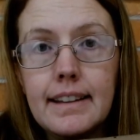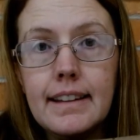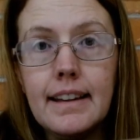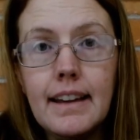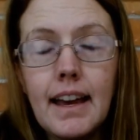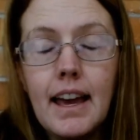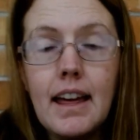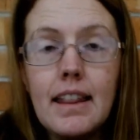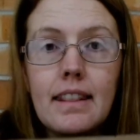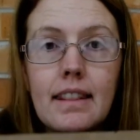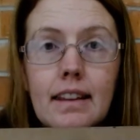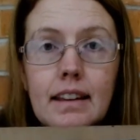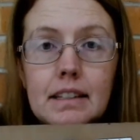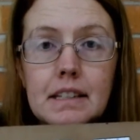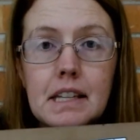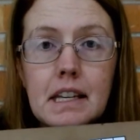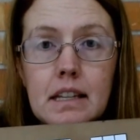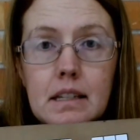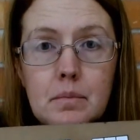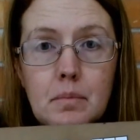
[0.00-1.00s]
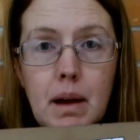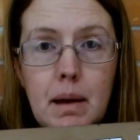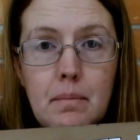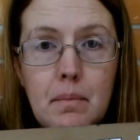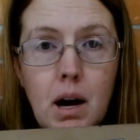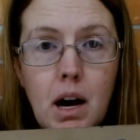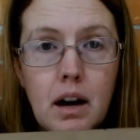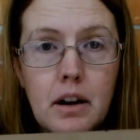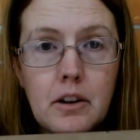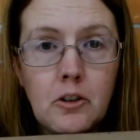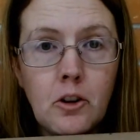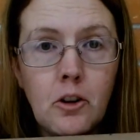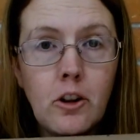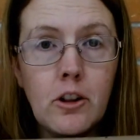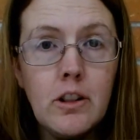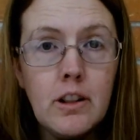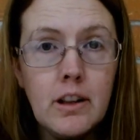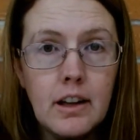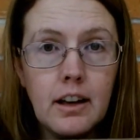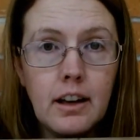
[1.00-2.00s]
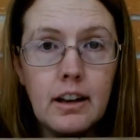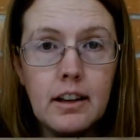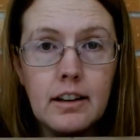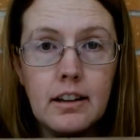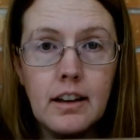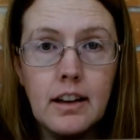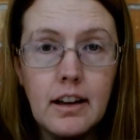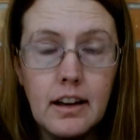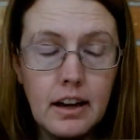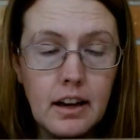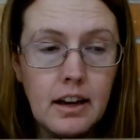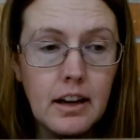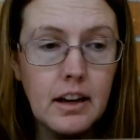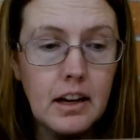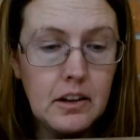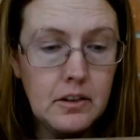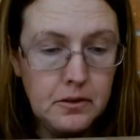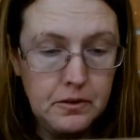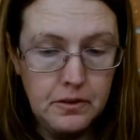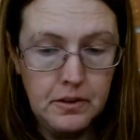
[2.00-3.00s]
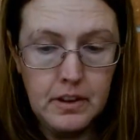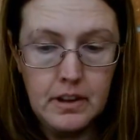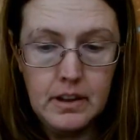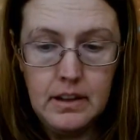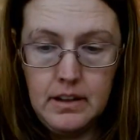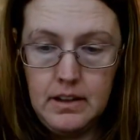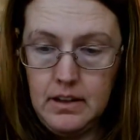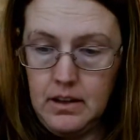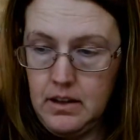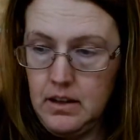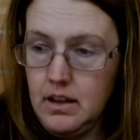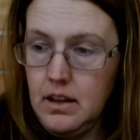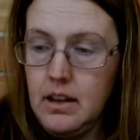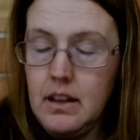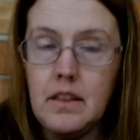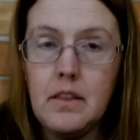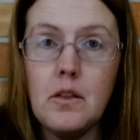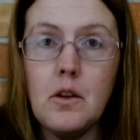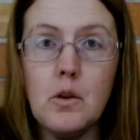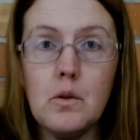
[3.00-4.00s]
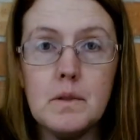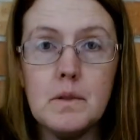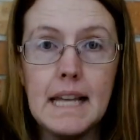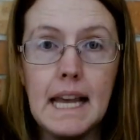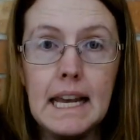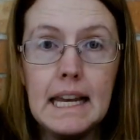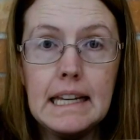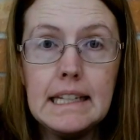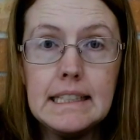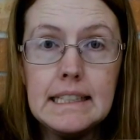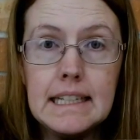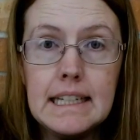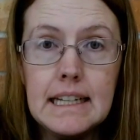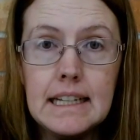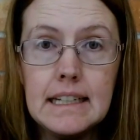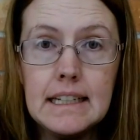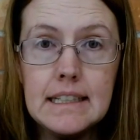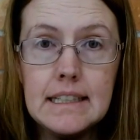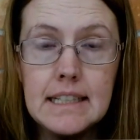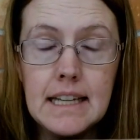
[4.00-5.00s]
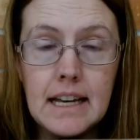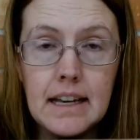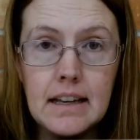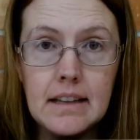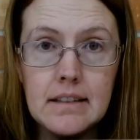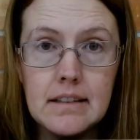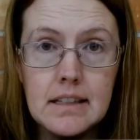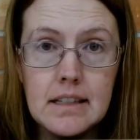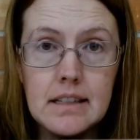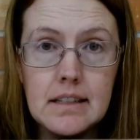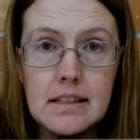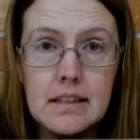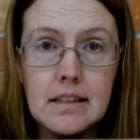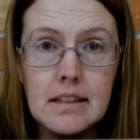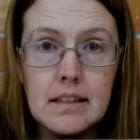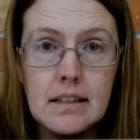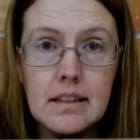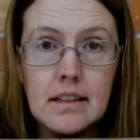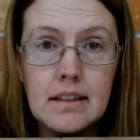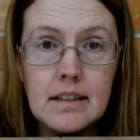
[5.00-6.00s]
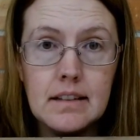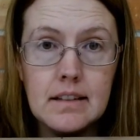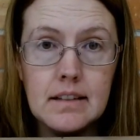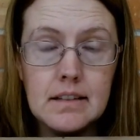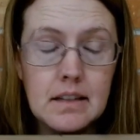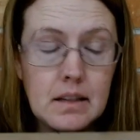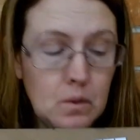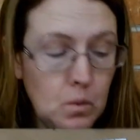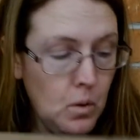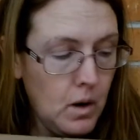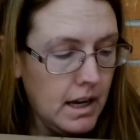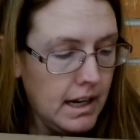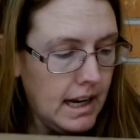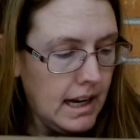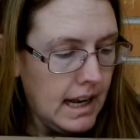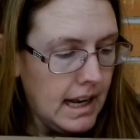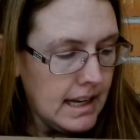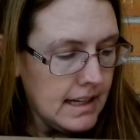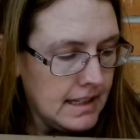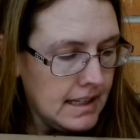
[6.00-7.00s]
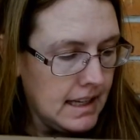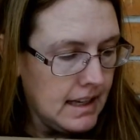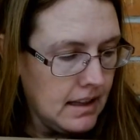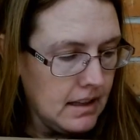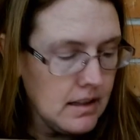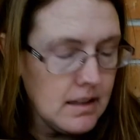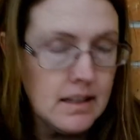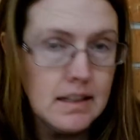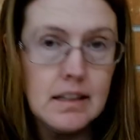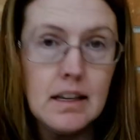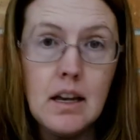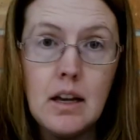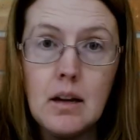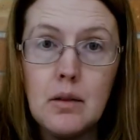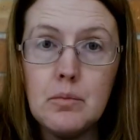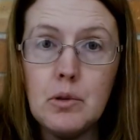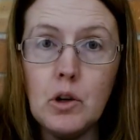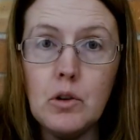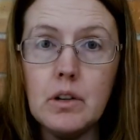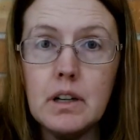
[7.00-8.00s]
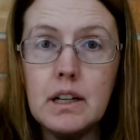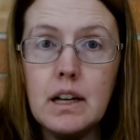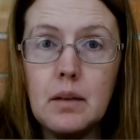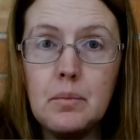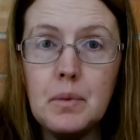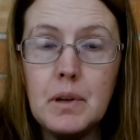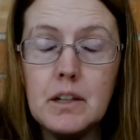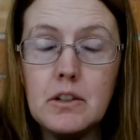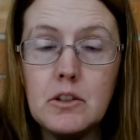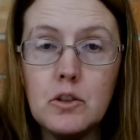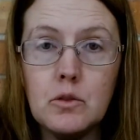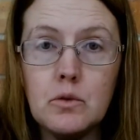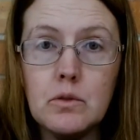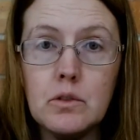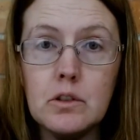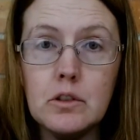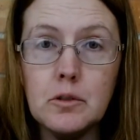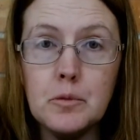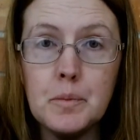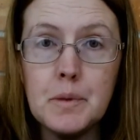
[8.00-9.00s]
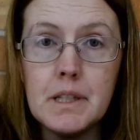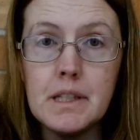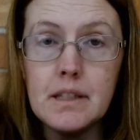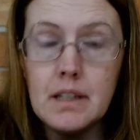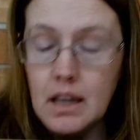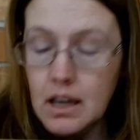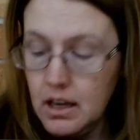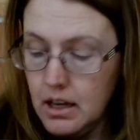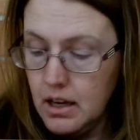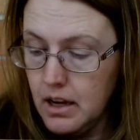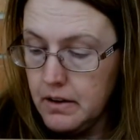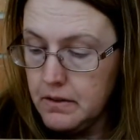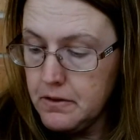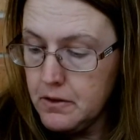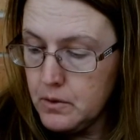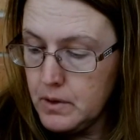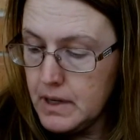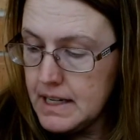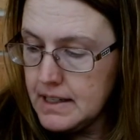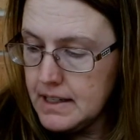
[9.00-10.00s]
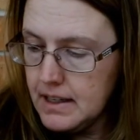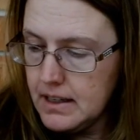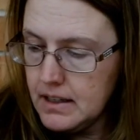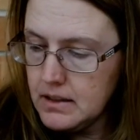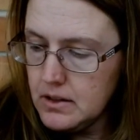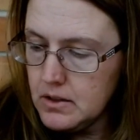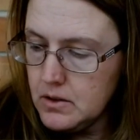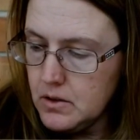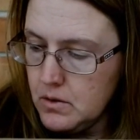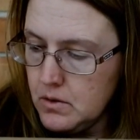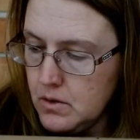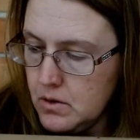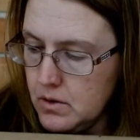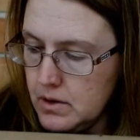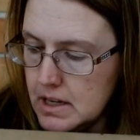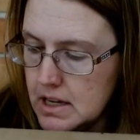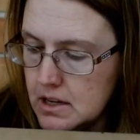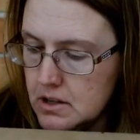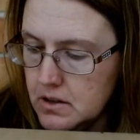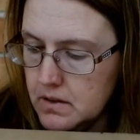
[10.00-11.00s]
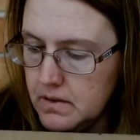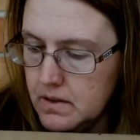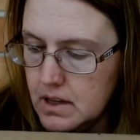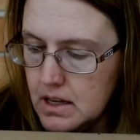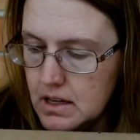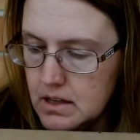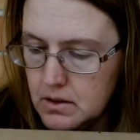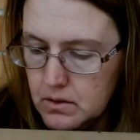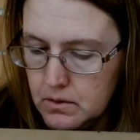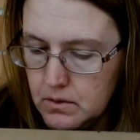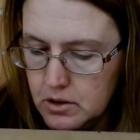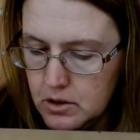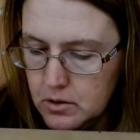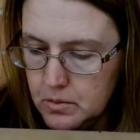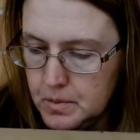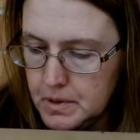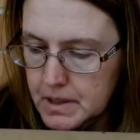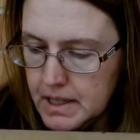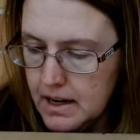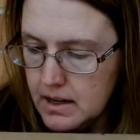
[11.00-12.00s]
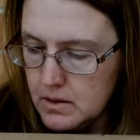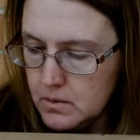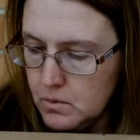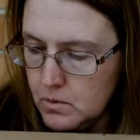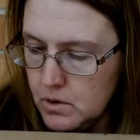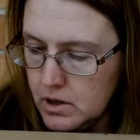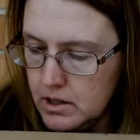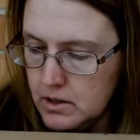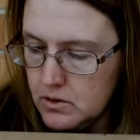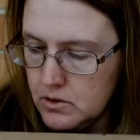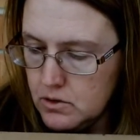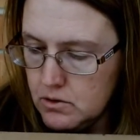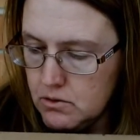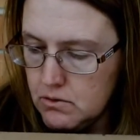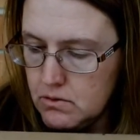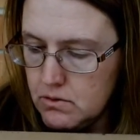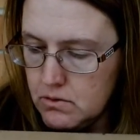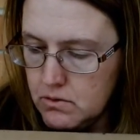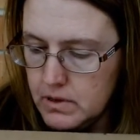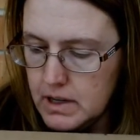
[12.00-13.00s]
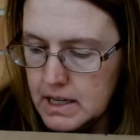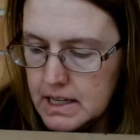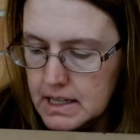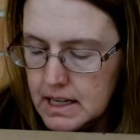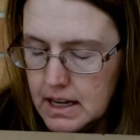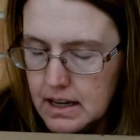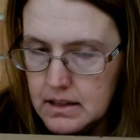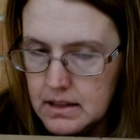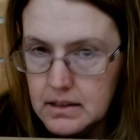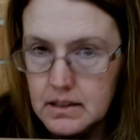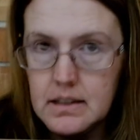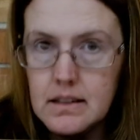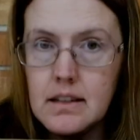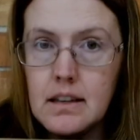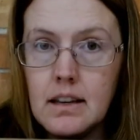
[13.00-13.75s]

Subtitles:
And this is my model of those 18 tenths. This is 1 8/10 broken up into groups of 3/10. So each of these groups has 1, 2, 3/10.